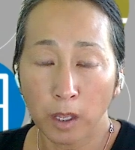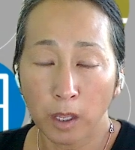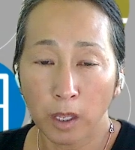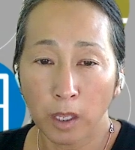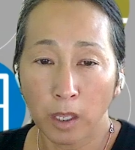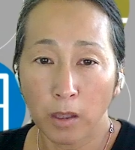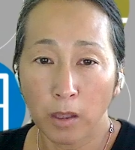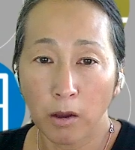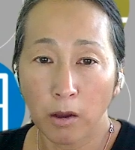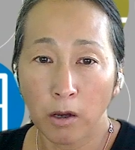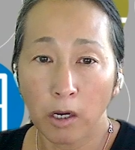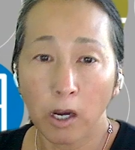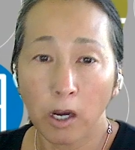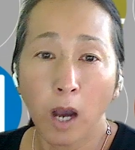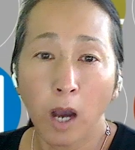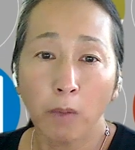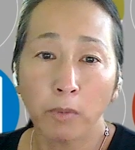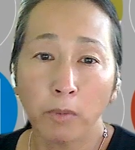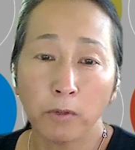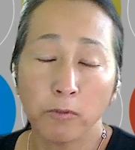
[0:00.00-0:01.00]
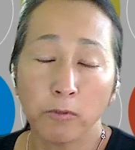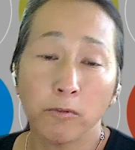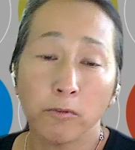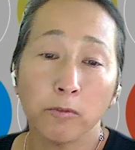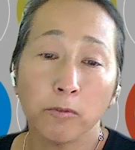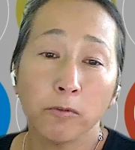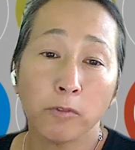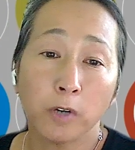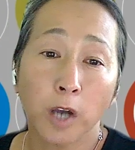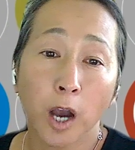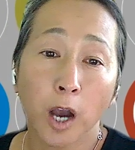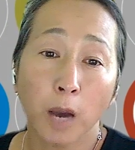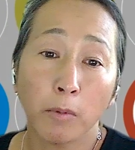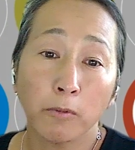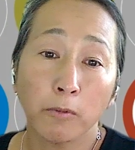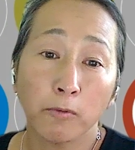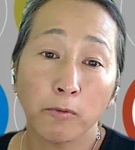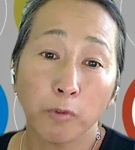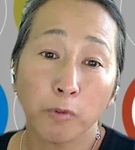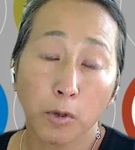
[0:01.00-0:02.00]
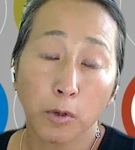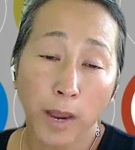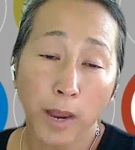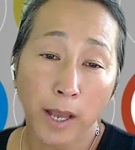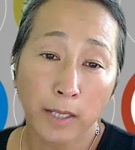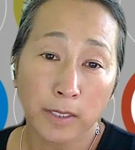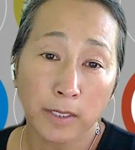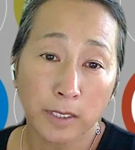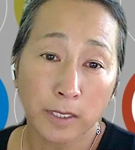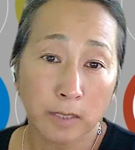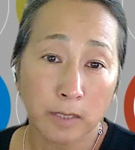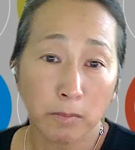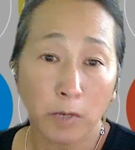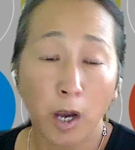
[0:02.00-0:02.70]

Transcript: along common formats and some